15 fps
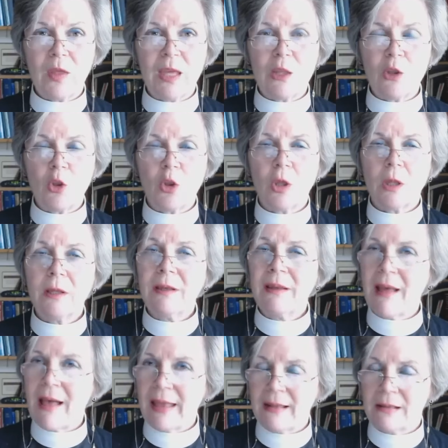the
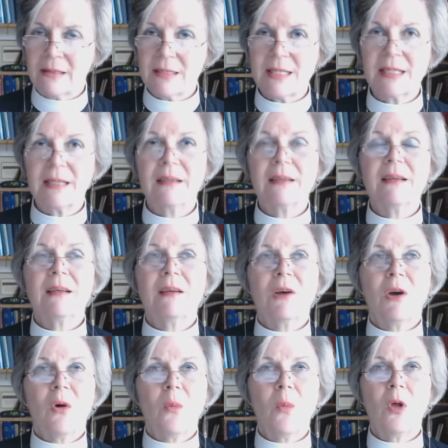Gentiles
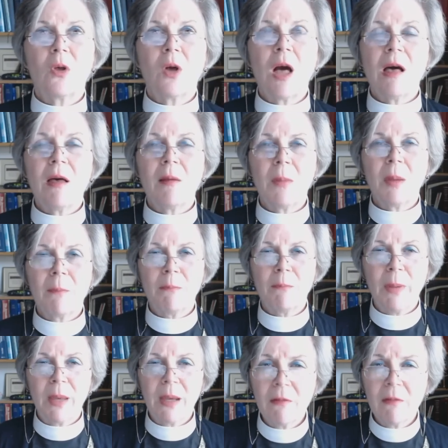will come
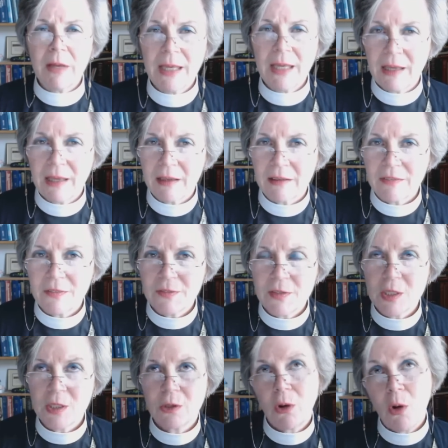bearing
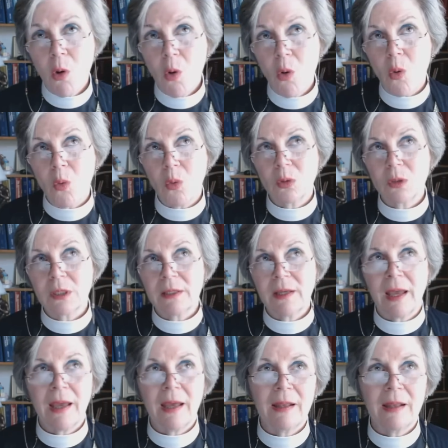gifts, gold
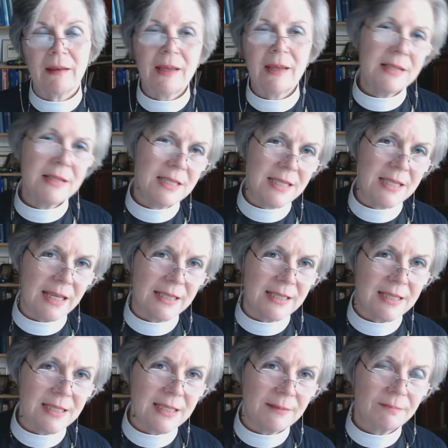and
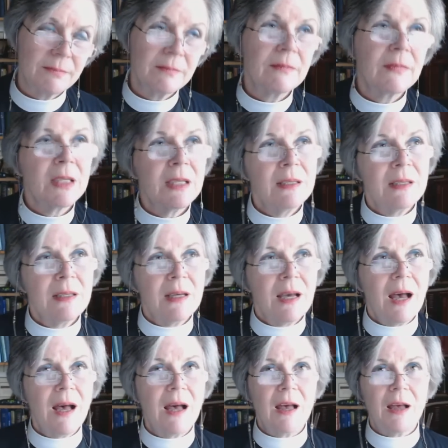incense,
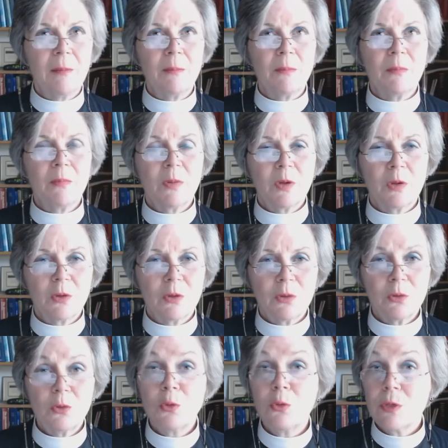
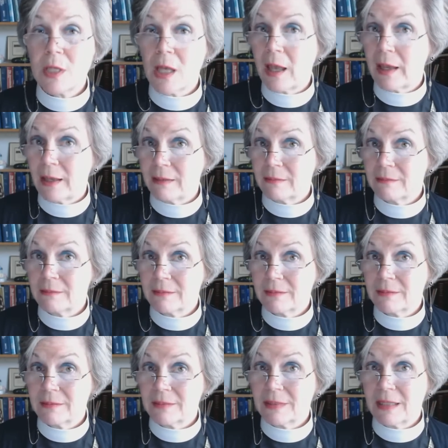to Zion.
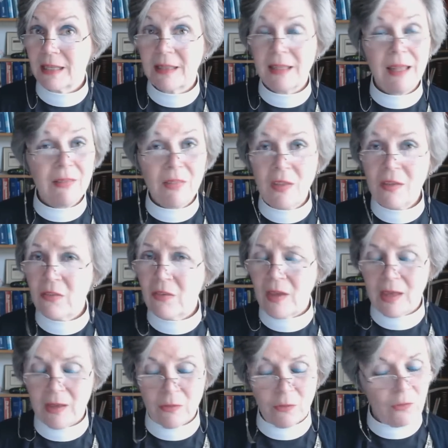This
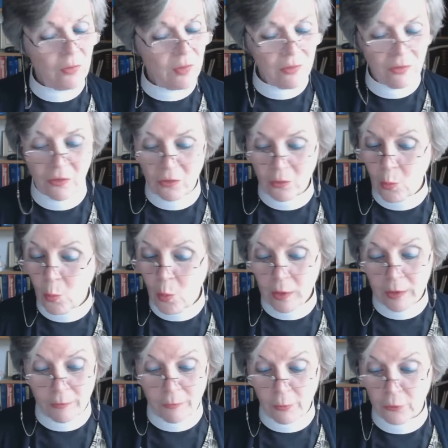is
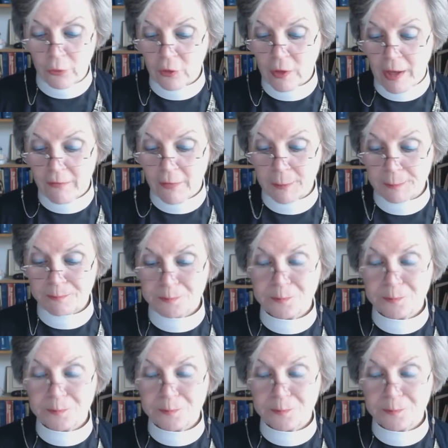wonderful stuff.